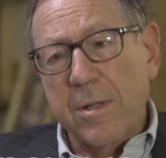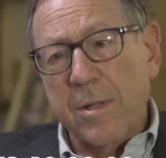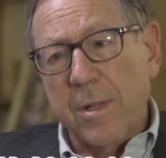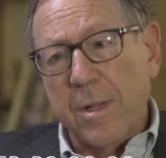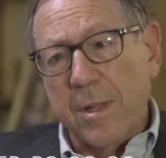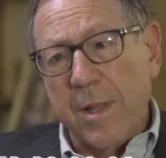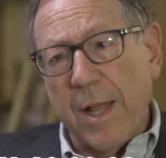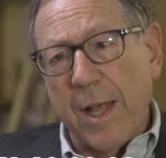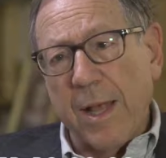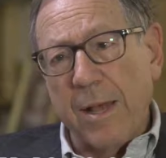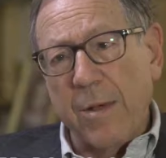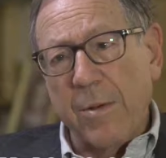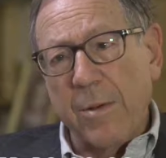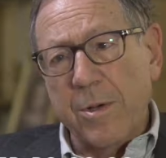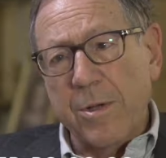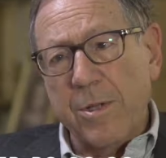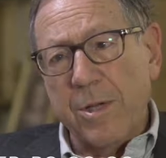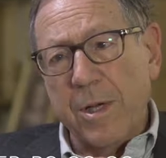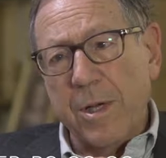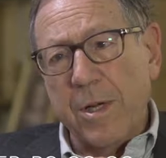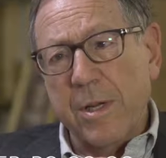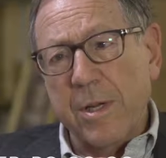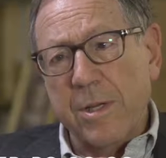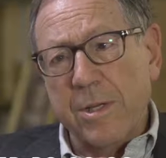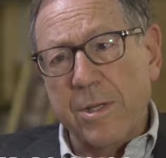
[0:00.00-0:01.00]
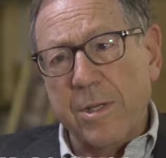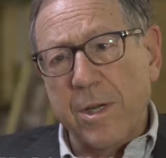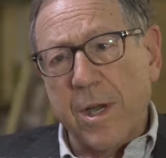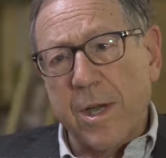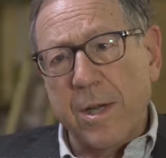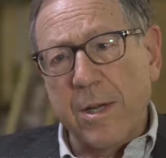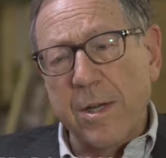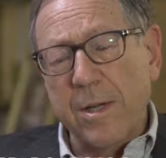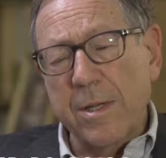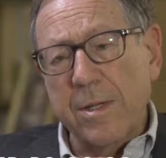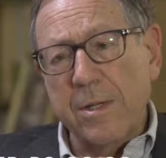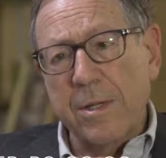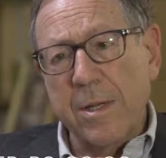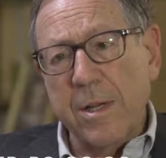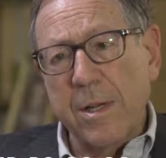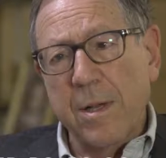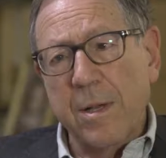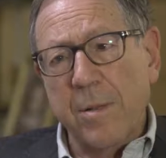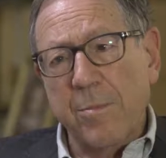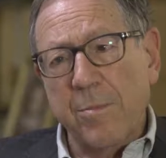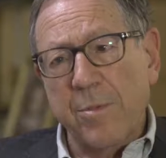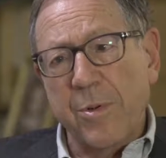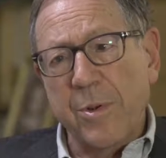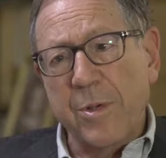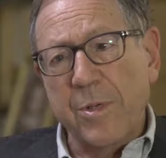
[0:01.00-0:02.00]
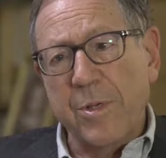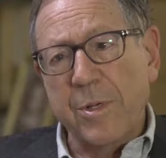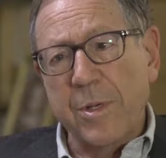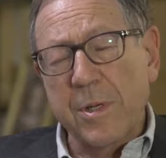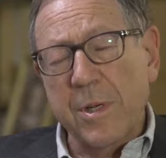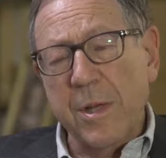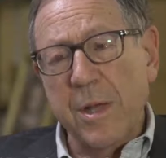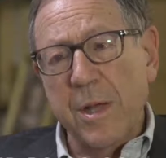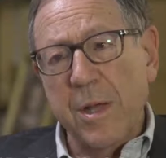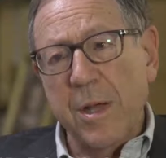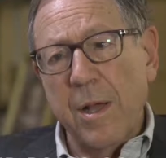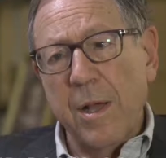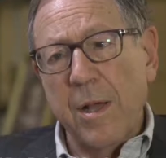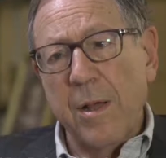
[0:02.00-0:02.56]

to languish in a Chinese prison.